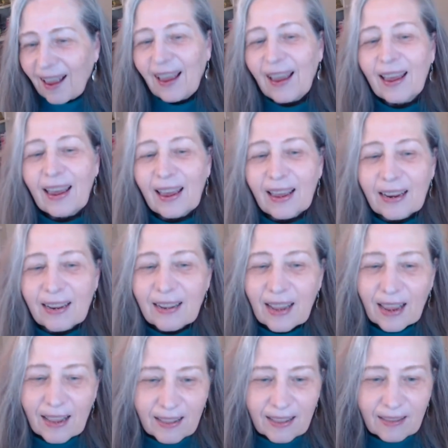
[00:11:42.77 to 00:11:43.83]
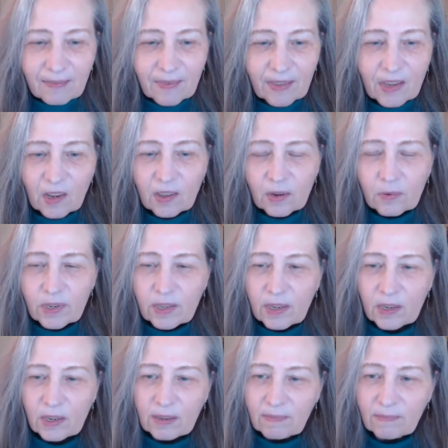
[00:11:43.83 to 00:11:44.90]
and so there was
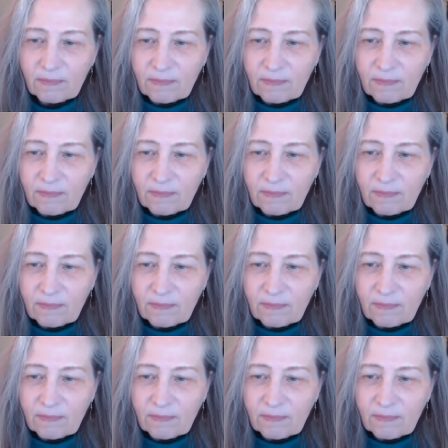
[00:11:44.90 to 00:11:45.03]
this